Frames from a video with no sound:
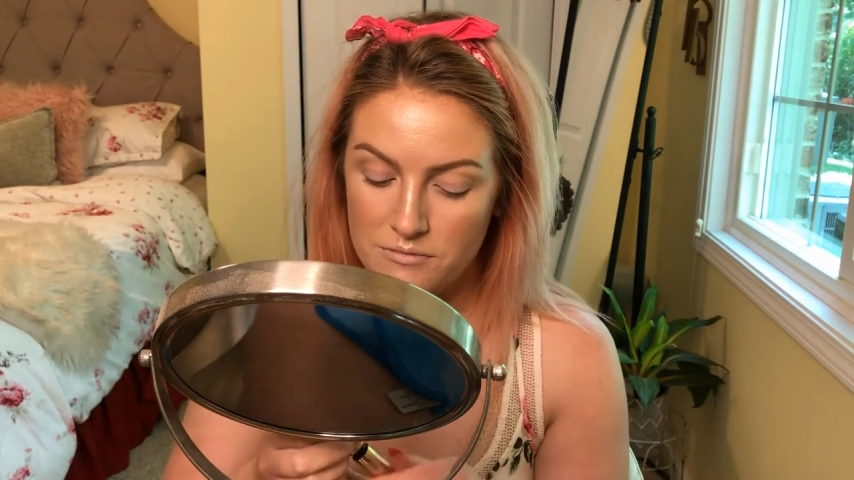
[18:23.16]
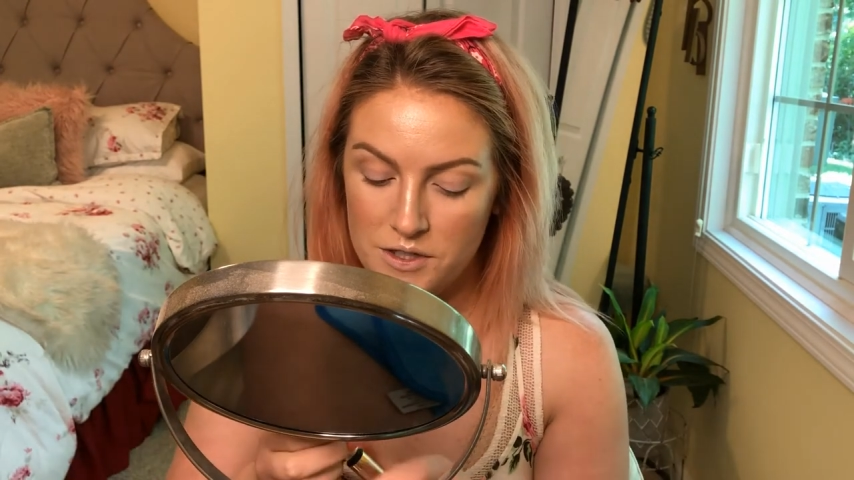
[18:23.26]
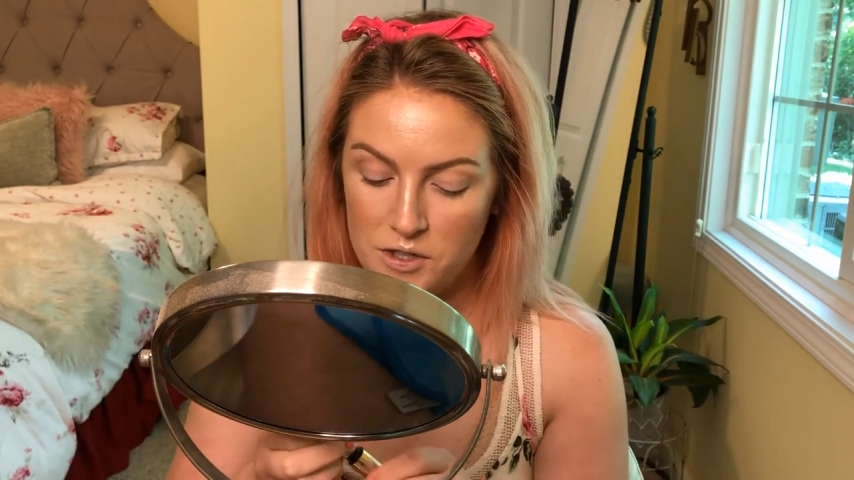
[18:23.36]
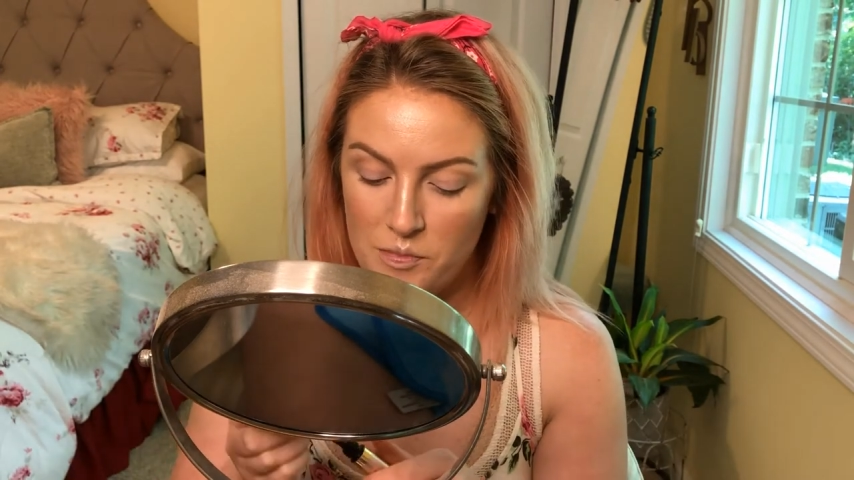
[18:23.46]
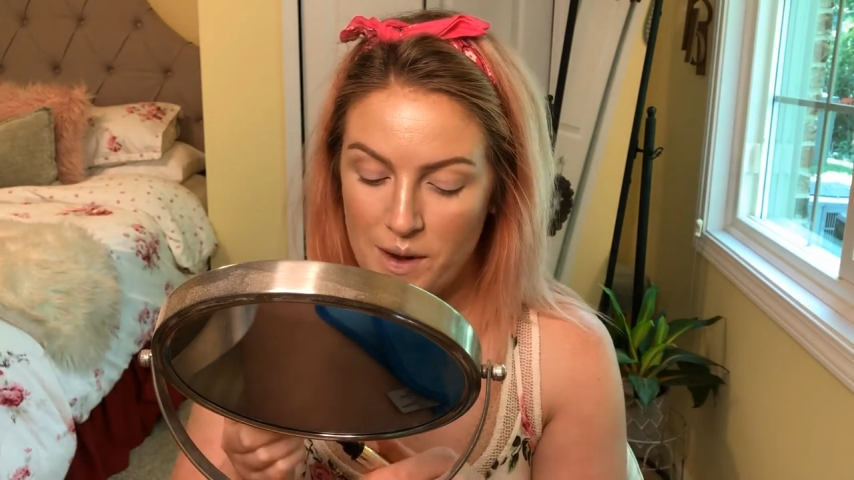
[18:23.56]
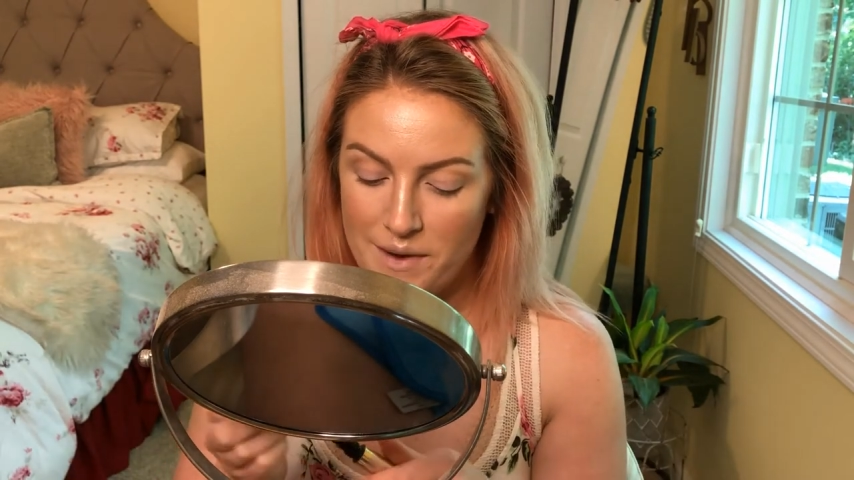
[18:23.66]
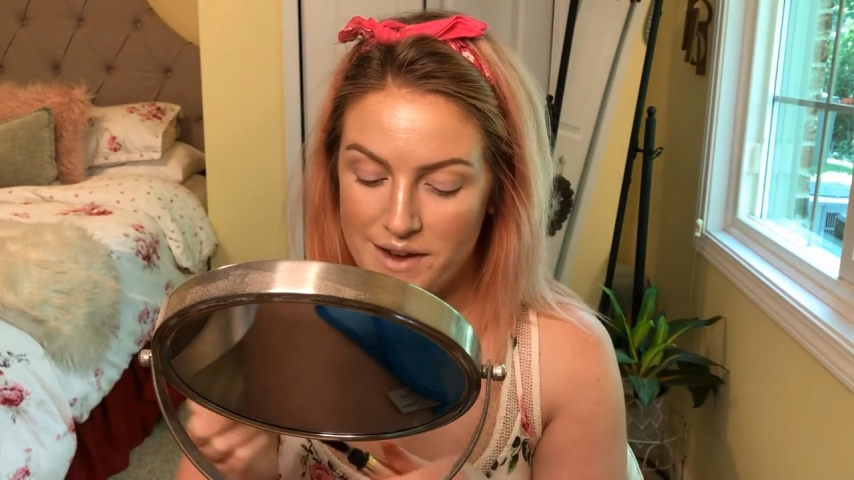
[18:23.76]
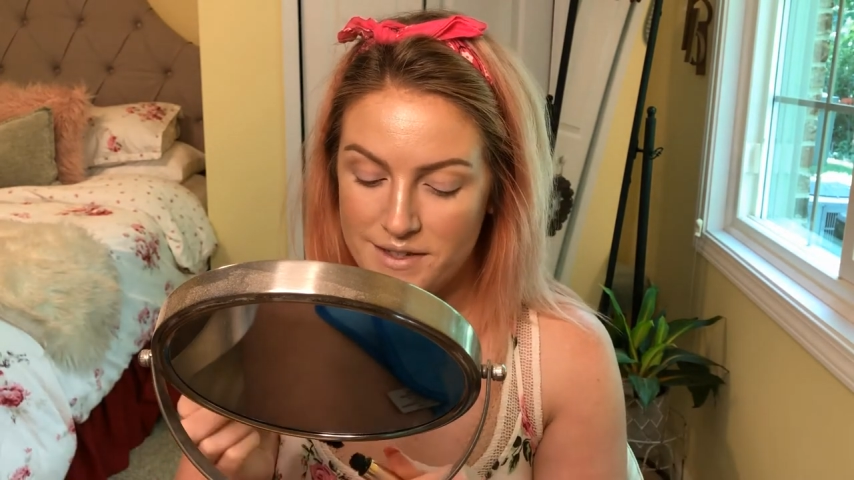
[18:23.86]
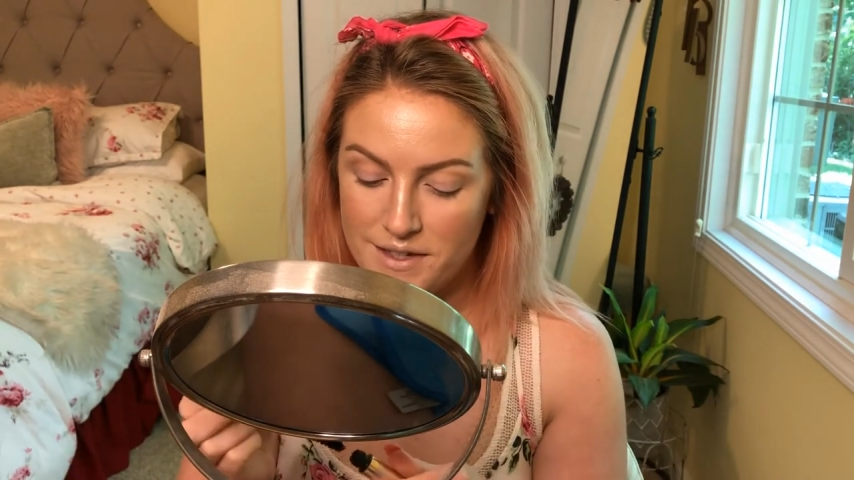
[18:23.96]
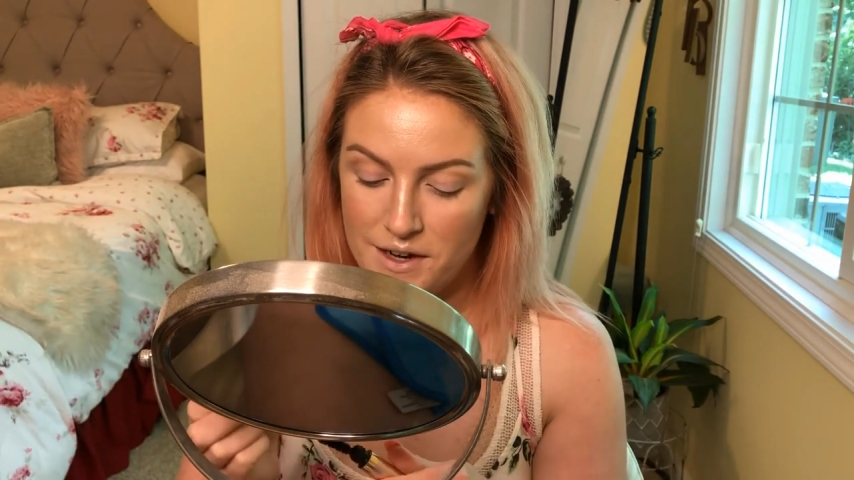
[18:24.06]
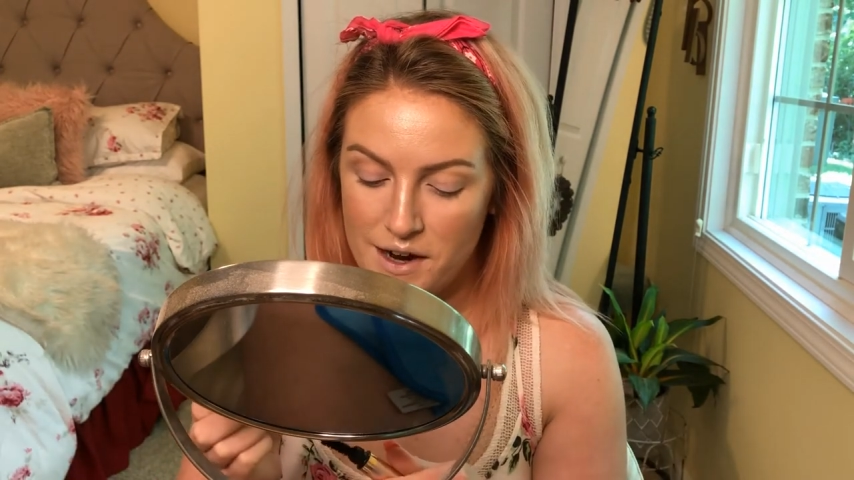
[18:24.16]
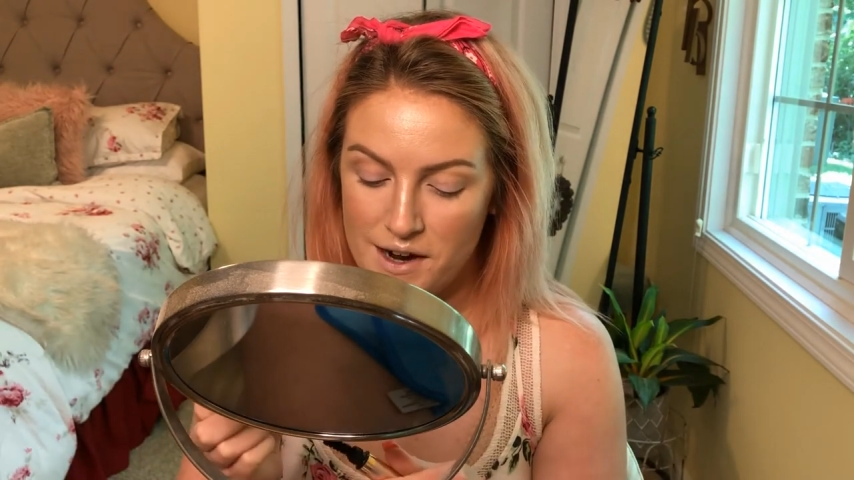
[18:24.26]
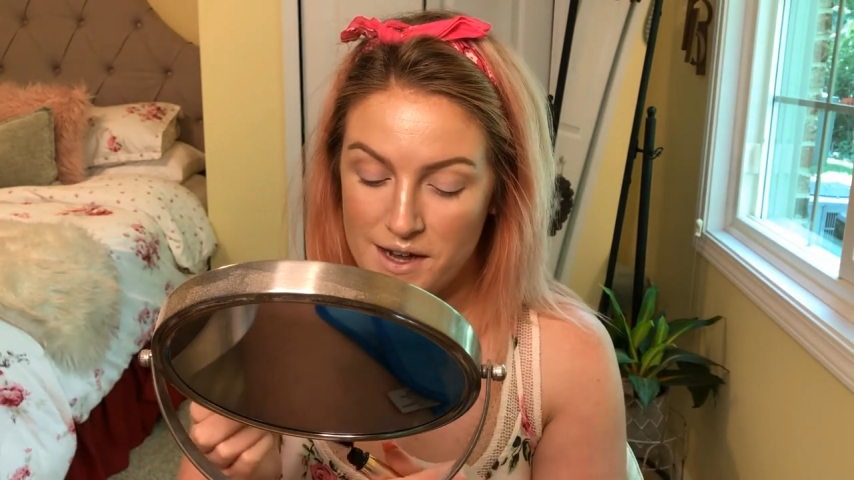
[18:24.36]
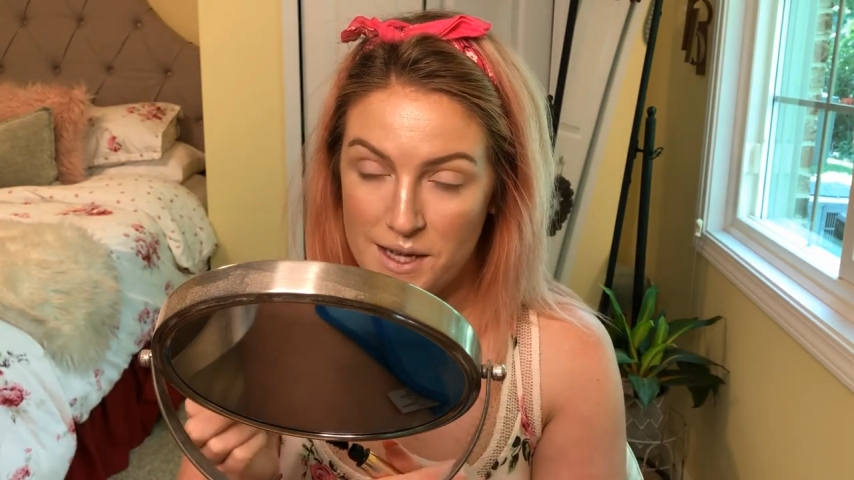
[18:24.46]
do my best to not